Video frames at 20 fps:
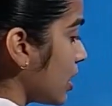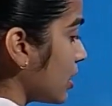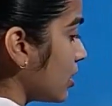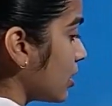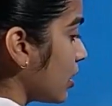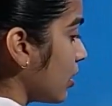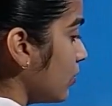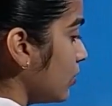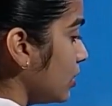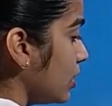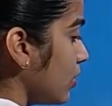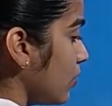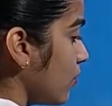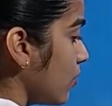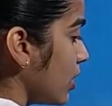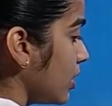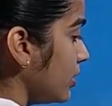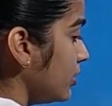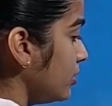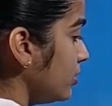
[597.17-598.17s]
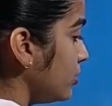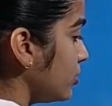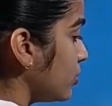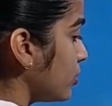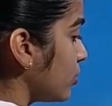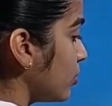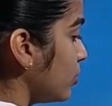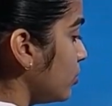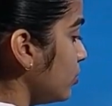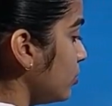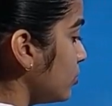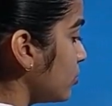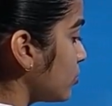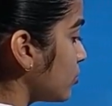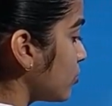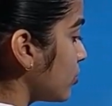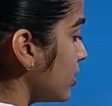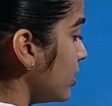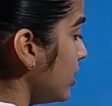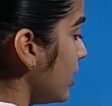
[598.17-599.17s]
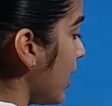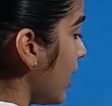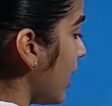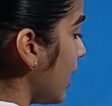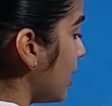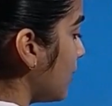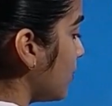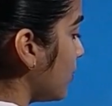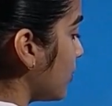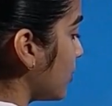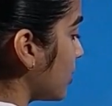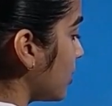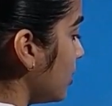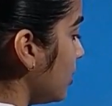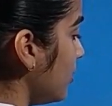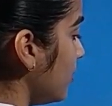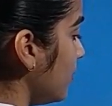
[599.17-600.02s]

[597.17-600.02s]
counting 1, 2, 3 and put a